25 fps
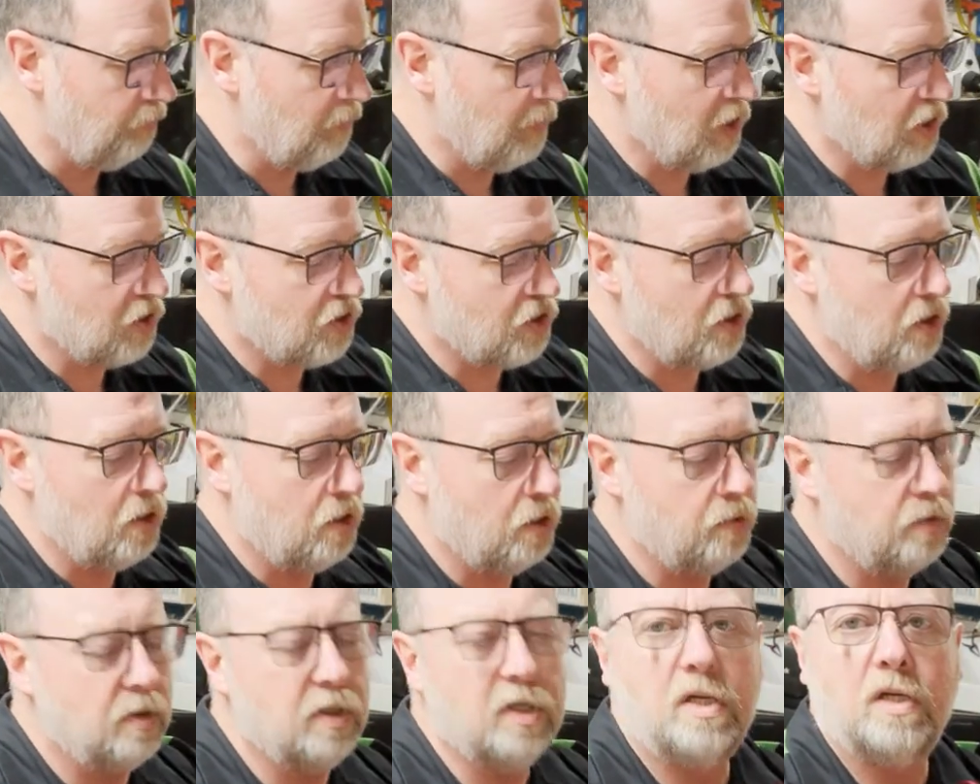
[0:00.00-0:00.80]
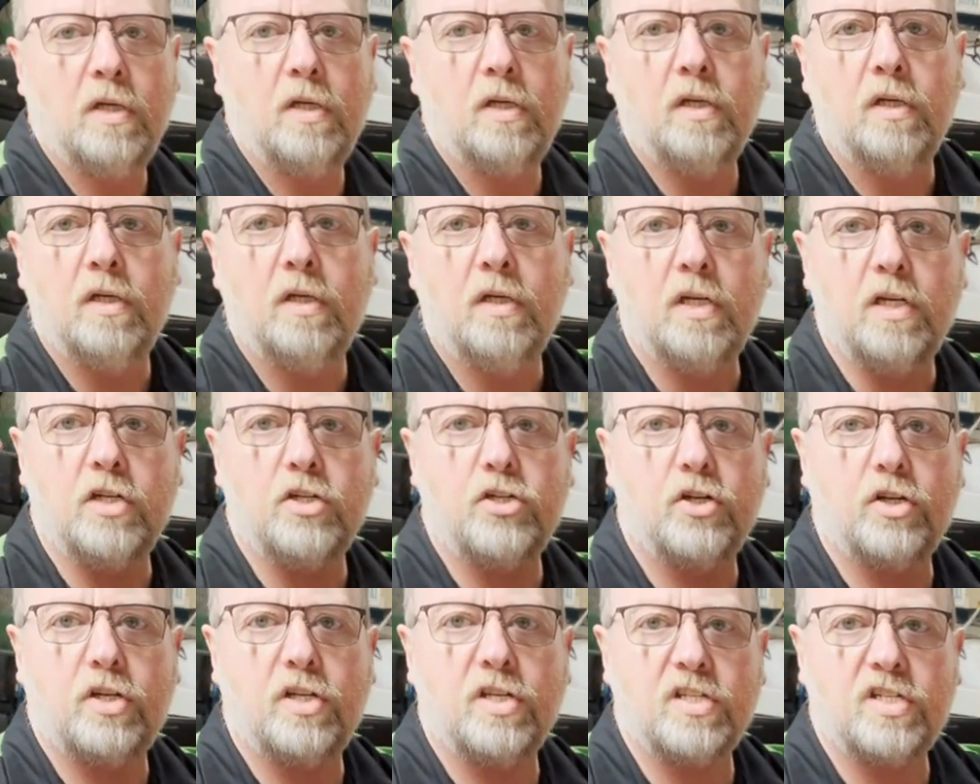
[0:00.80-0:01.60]
so as you
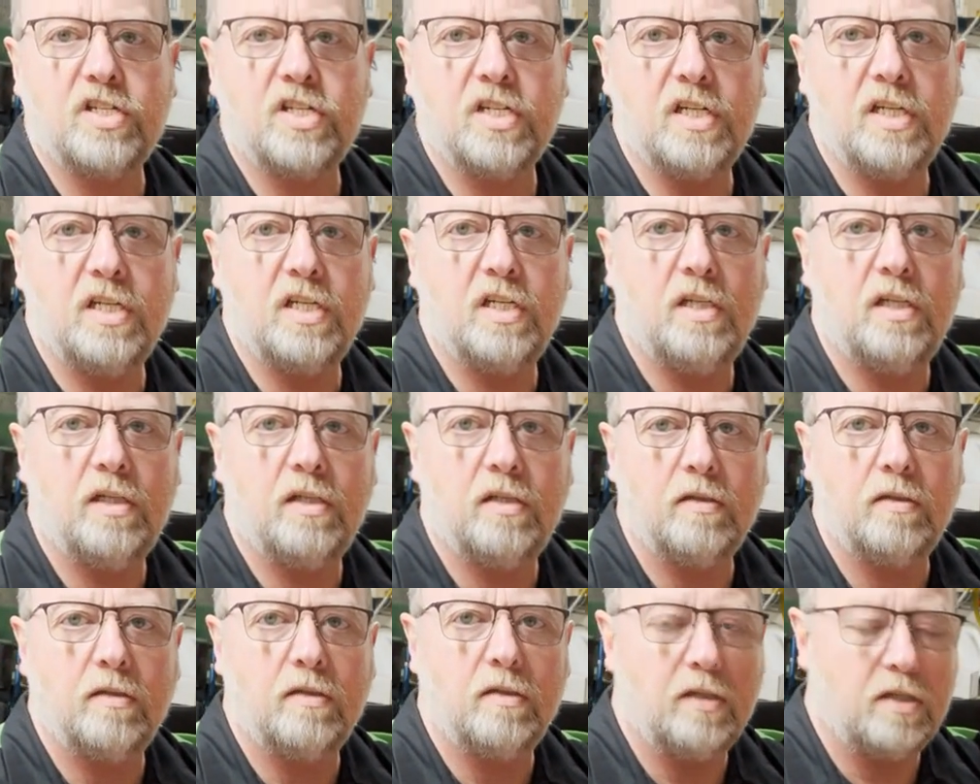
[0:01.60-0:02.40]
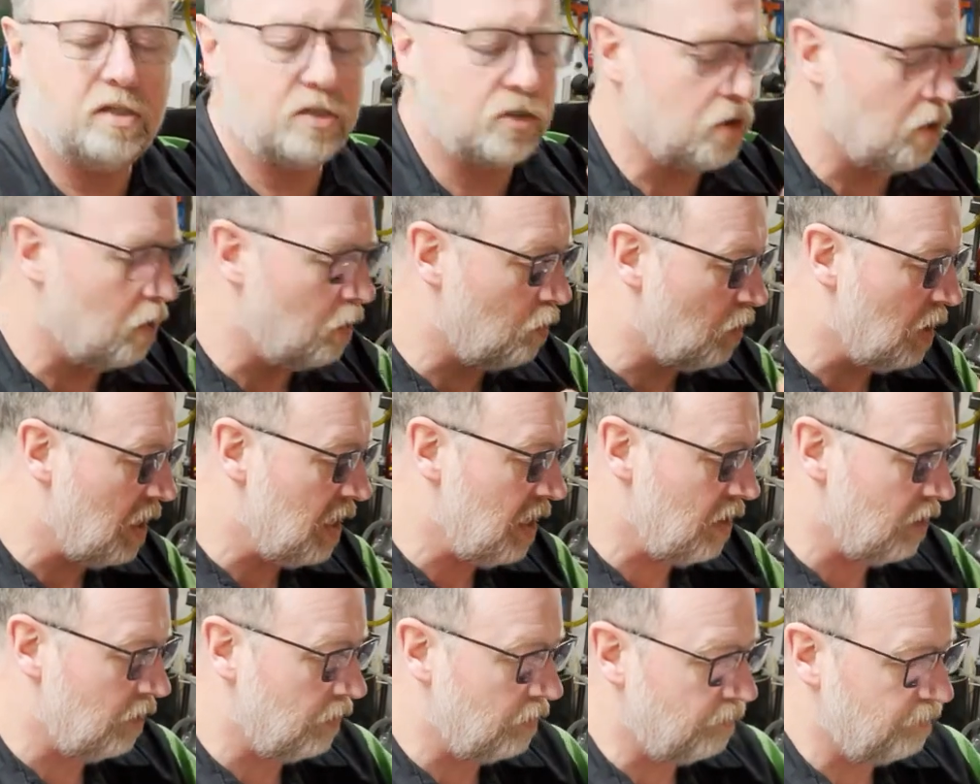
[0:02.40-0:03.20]
can see, it's all
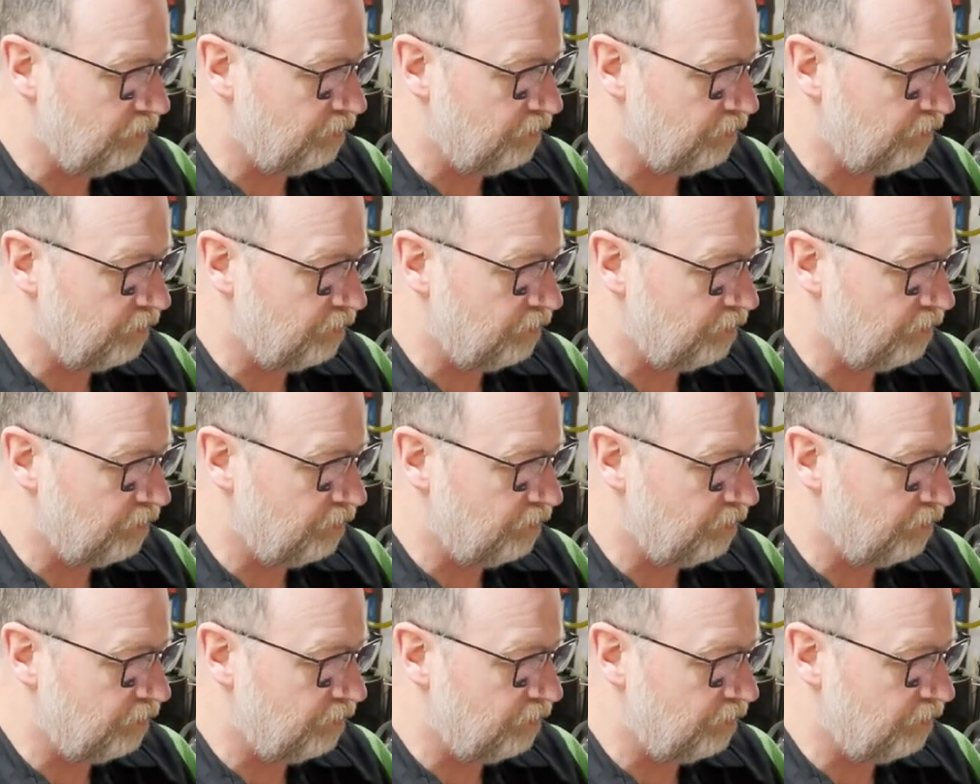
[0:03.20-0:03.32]
wired.